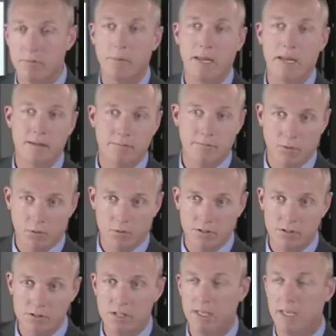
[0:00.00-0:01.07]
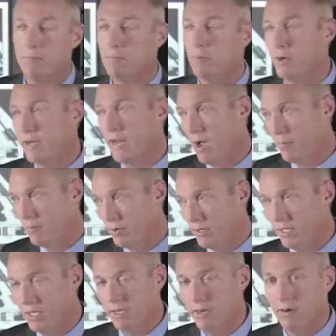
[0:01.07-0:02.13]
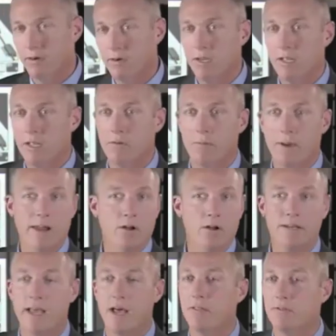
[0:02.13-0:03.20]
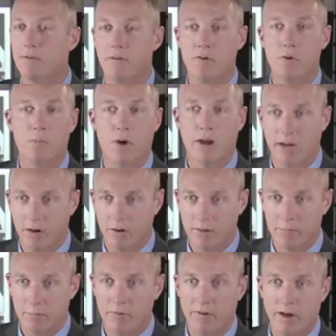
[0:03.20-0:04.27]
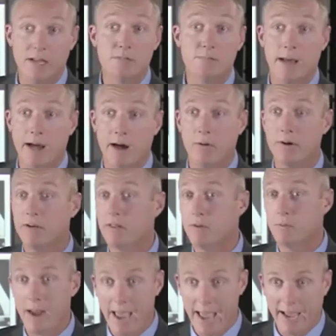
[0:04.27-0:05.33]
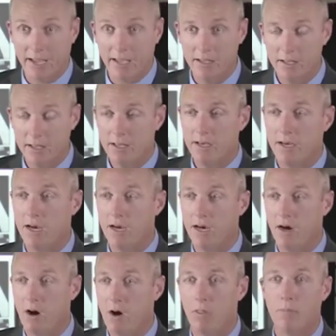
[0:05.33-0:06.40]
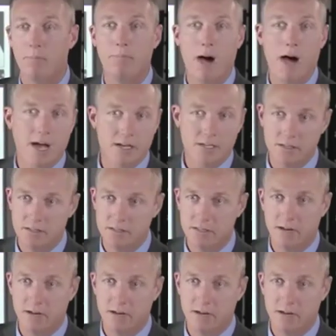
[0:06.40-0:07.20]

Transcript: medium voltage, the input and output gear, right on down through every breaker that provides power into the rack. All the boxes and